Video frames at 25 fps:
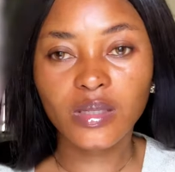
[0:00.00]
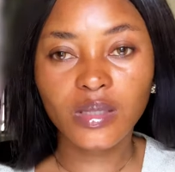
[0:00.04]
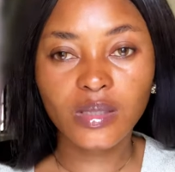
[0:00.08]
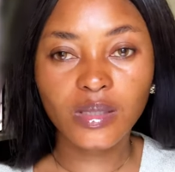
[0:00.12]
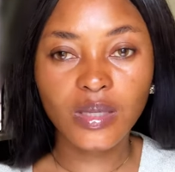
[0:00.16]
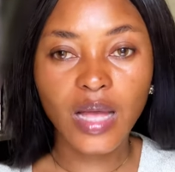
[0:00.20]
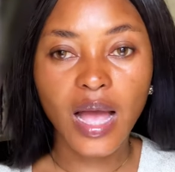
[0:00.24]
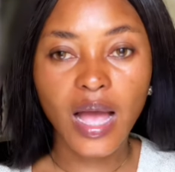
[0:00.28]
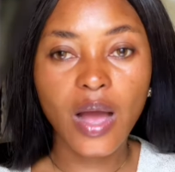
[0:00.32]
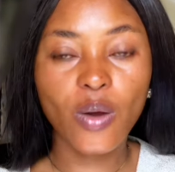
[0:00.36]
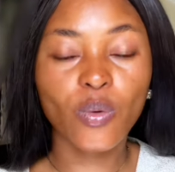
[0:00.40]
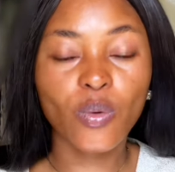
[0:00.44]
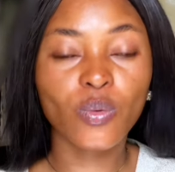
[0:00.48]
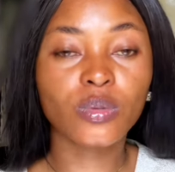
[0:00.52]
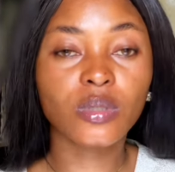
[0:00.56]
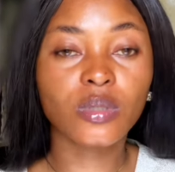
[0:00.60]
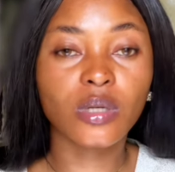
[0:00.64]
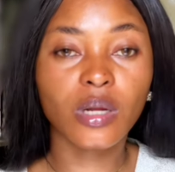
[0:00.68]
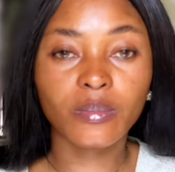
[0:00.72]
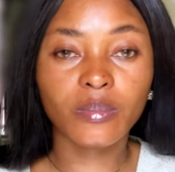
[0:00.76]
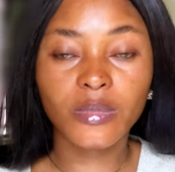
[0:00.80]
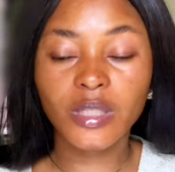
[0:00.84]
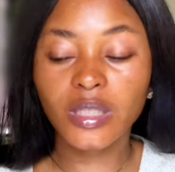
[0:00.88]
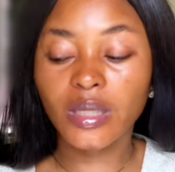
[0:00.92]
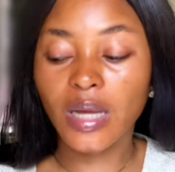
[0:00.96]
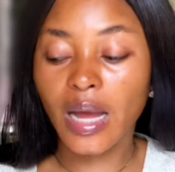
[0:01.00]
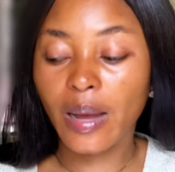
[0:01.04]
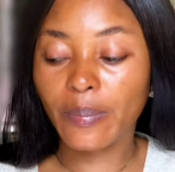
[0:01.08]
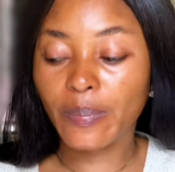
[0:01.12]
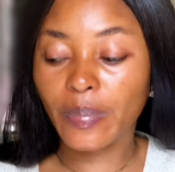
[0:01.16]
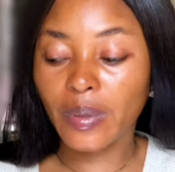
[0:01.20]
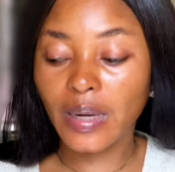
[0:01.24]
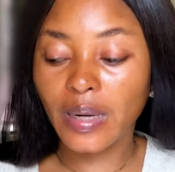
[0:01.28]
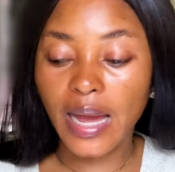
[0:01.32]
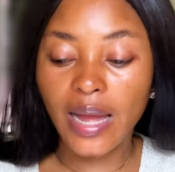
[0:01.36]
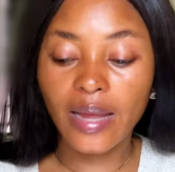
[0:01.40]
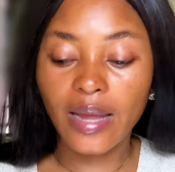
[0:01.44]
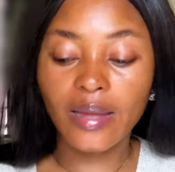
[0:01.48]
is how I would normally
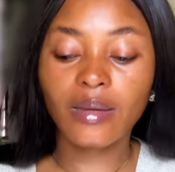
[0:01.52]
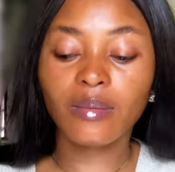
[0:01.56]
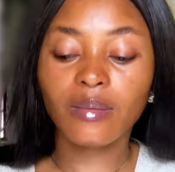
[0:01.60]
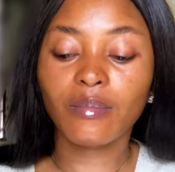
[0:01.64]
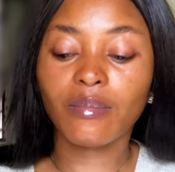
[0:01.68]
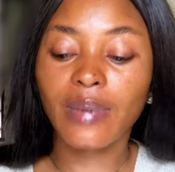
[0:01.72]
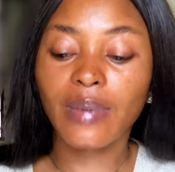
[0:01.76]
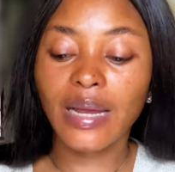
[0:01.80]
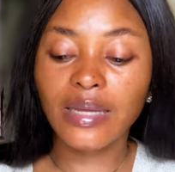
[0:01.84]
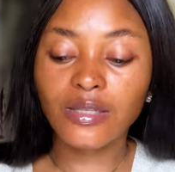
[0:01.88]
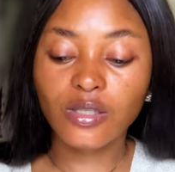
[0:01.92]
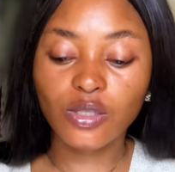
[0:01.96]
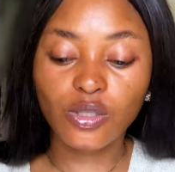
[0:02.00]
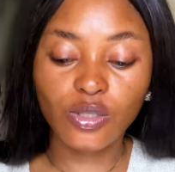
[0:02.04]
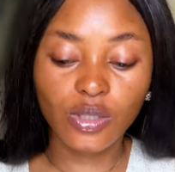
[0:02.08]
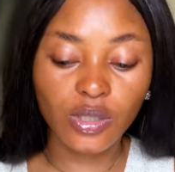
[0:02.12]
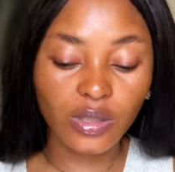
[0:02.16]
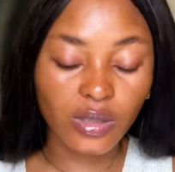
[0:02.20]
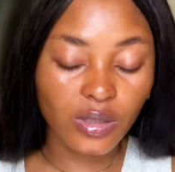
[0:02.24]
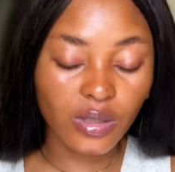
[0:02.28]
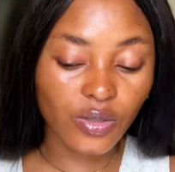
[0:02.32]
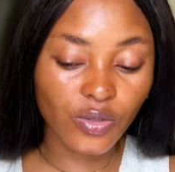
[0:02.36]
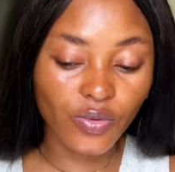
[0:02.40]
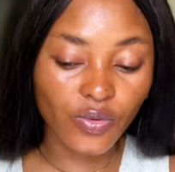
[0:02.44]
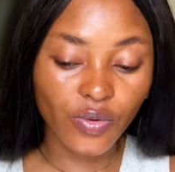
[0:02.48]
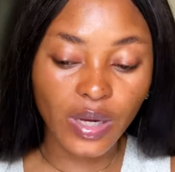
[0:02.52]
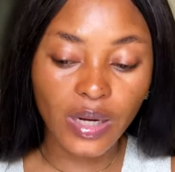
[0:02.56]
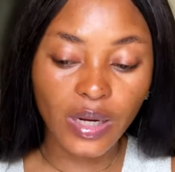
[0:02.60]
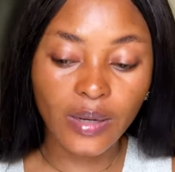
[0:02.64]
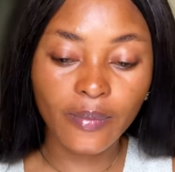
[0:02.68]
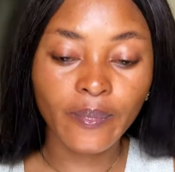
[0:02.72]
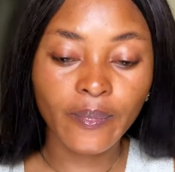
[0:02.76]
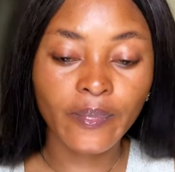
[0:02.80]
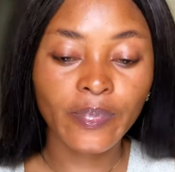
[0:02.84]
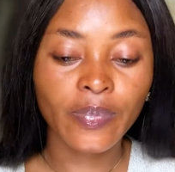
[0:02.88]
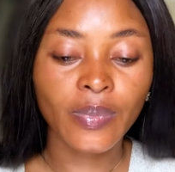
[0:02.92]
apply my sunscreen.